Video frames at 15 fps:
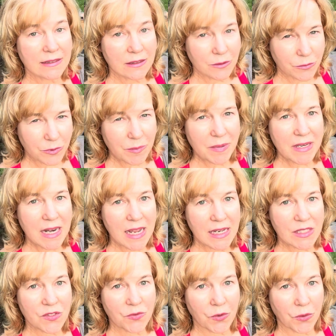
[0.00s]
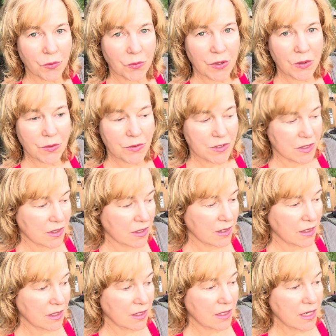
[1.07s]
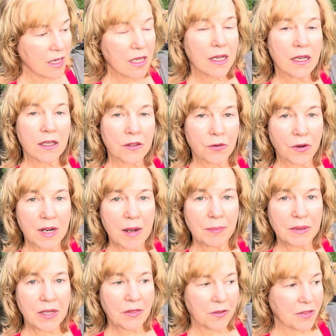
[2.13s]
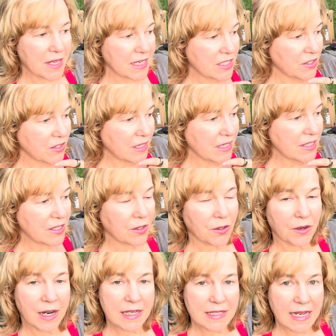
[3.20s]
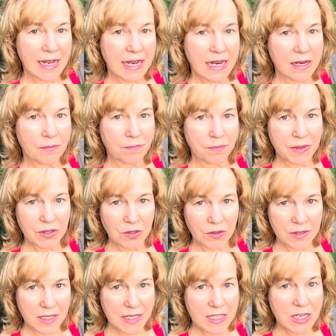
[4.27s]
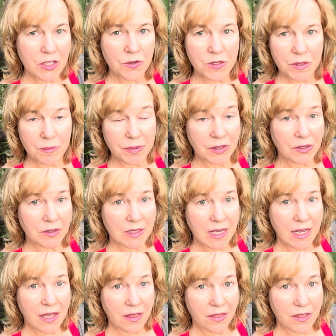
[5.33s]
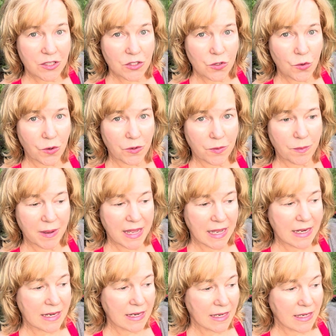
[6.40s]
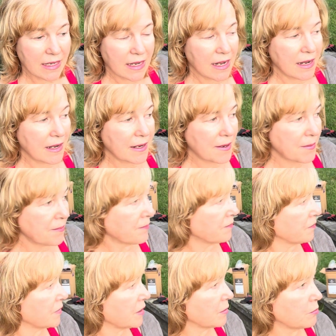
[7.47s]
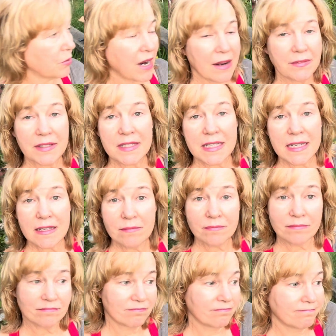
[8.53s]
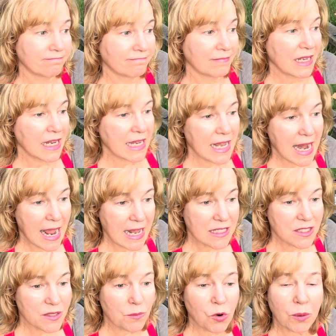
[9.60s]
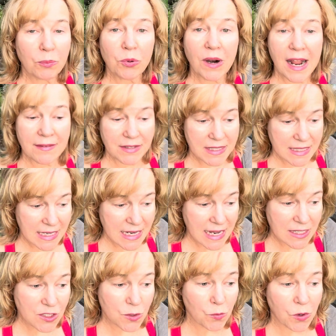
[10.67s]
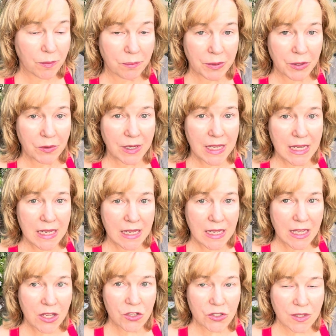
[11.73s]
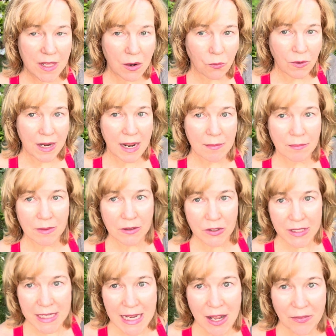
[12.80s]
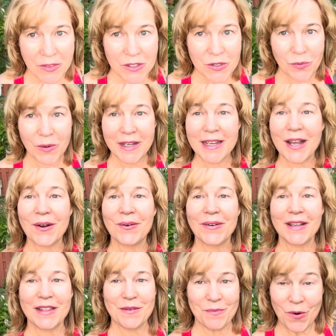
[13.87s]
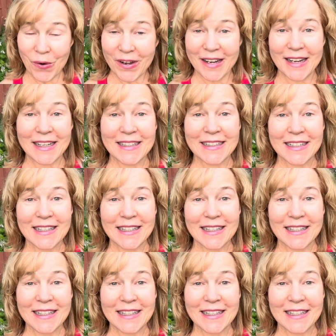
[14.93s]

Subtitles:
would be nice for the rose. There are a couple other things to consider as I continue to build this north bed. Privacy. It adds some more privacy and some more beauty, so that when I'm looking out this window in the morning,